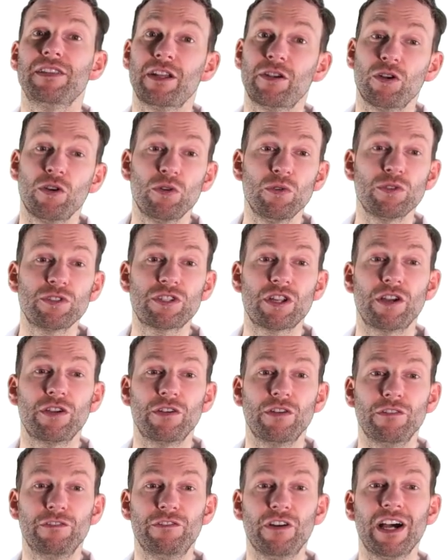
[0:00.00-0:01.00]
There are
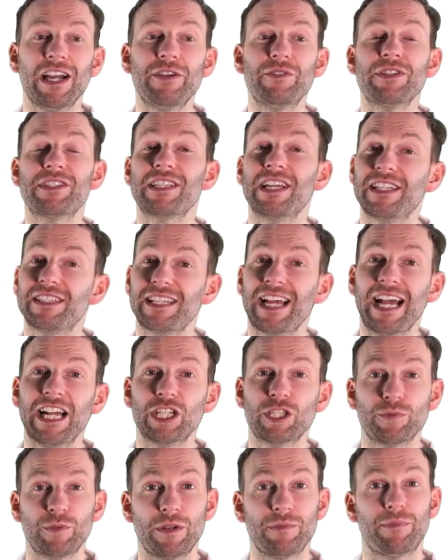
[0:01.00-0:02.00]
also virus
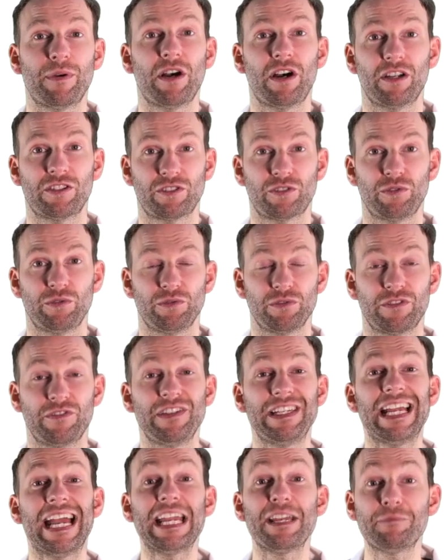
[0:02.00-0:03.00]
attachment particles,
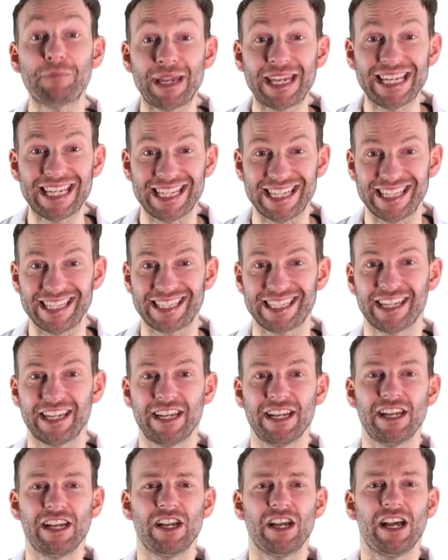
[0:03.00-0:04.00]
VAPs.
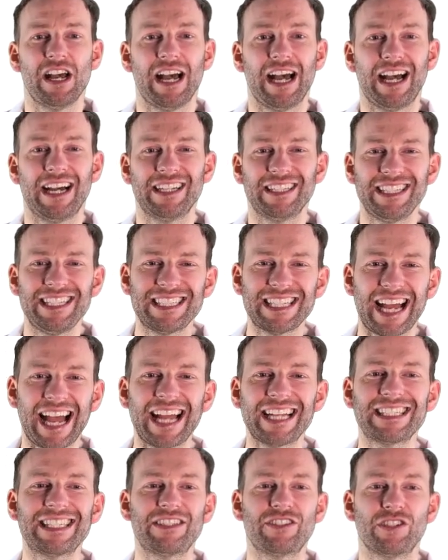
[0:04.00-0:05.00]
These are
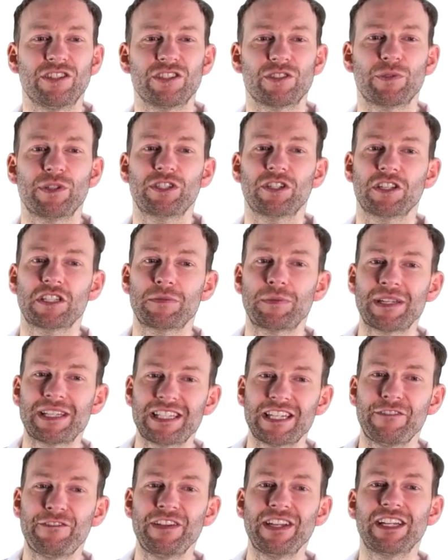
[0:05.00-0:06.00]
antigens which are
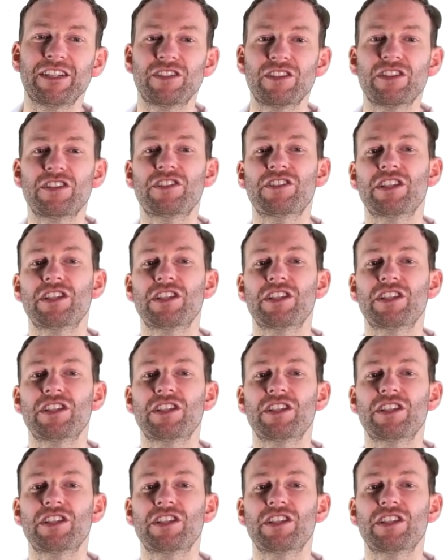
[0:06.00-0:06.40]
specific to the